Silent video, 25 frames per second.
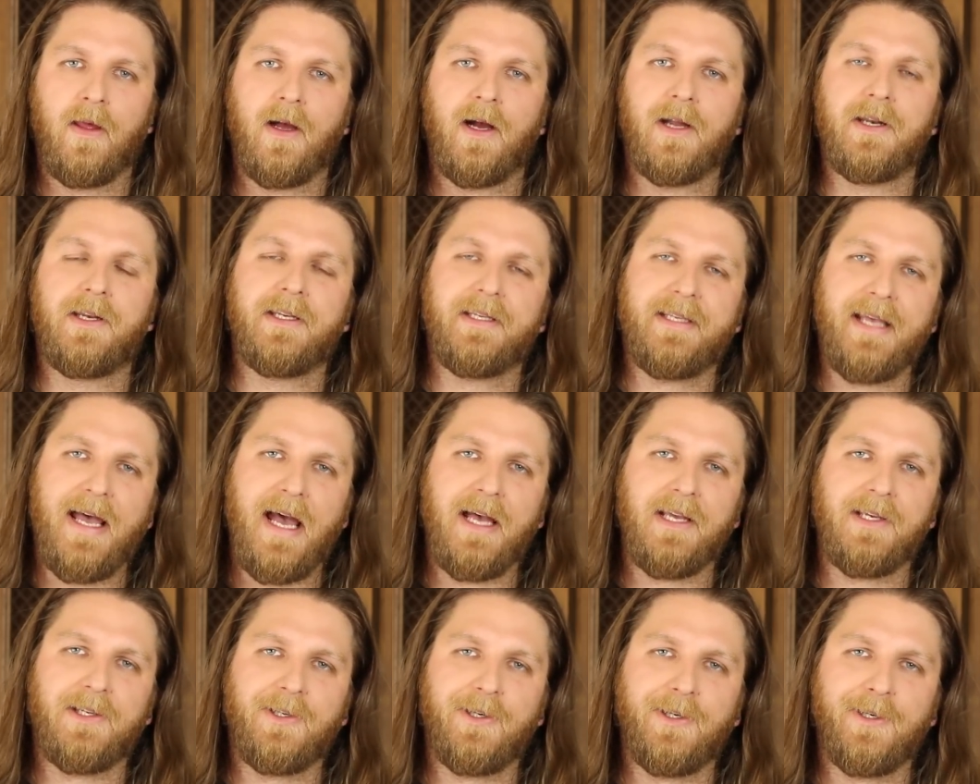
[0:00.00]
A
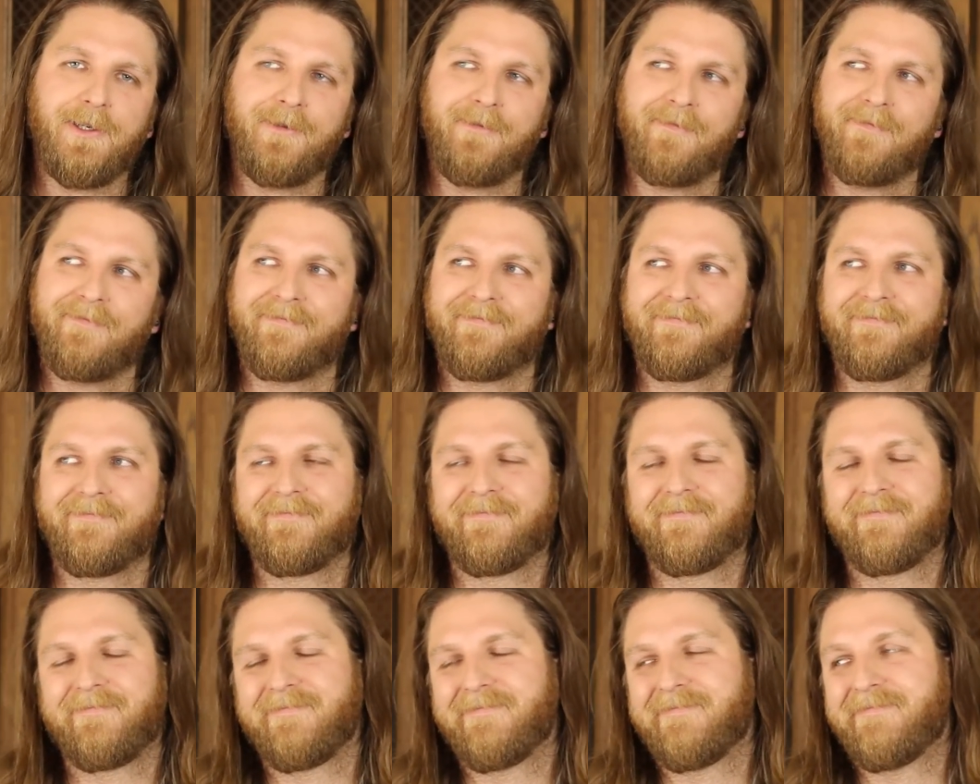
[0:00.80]
disaster
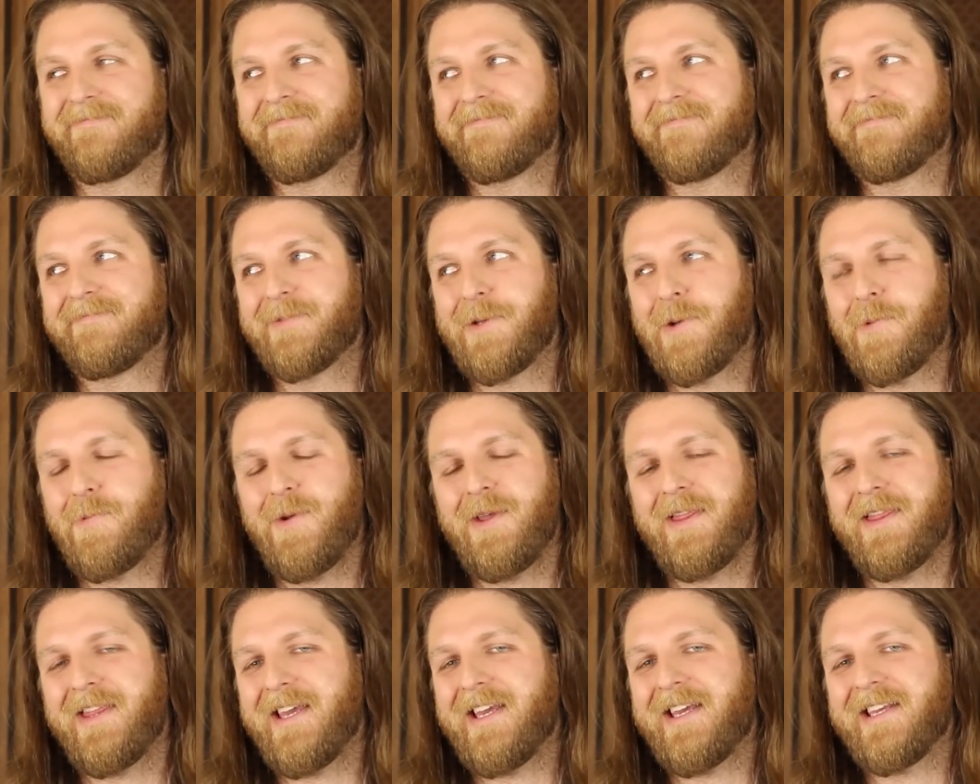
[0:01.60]

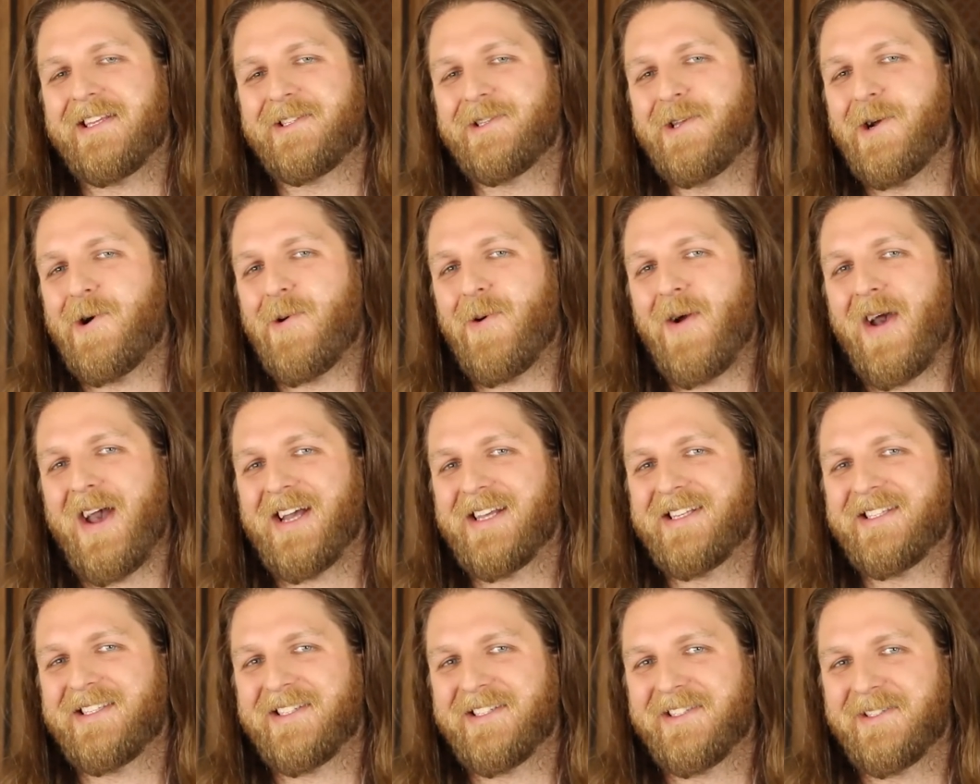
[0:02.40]
we think is no
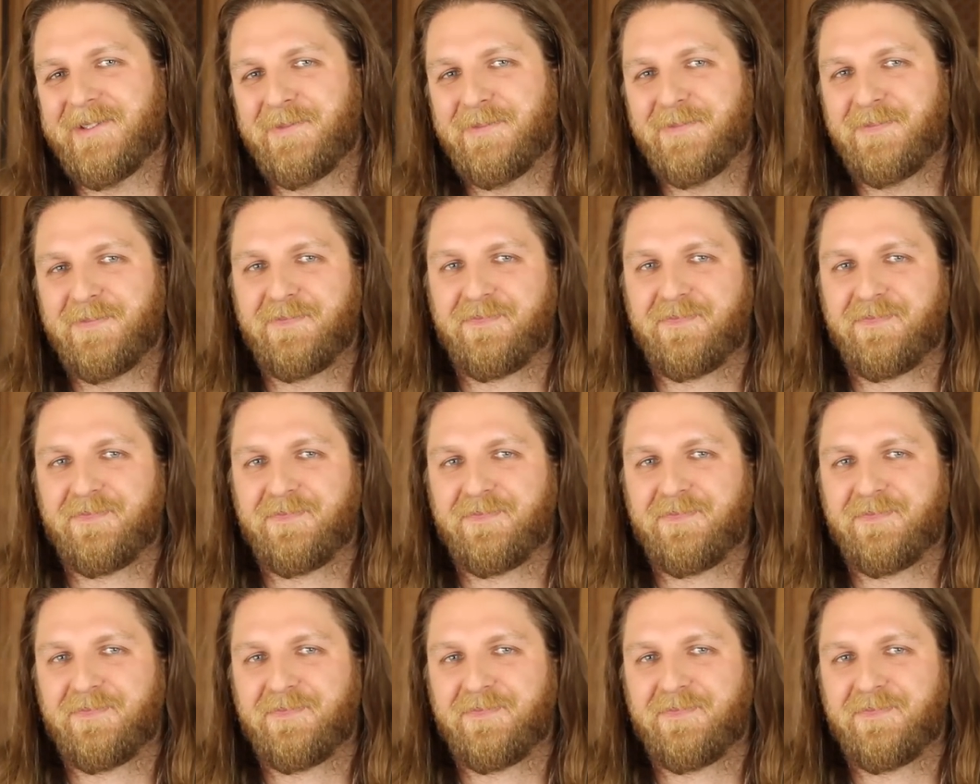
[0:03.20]
accident.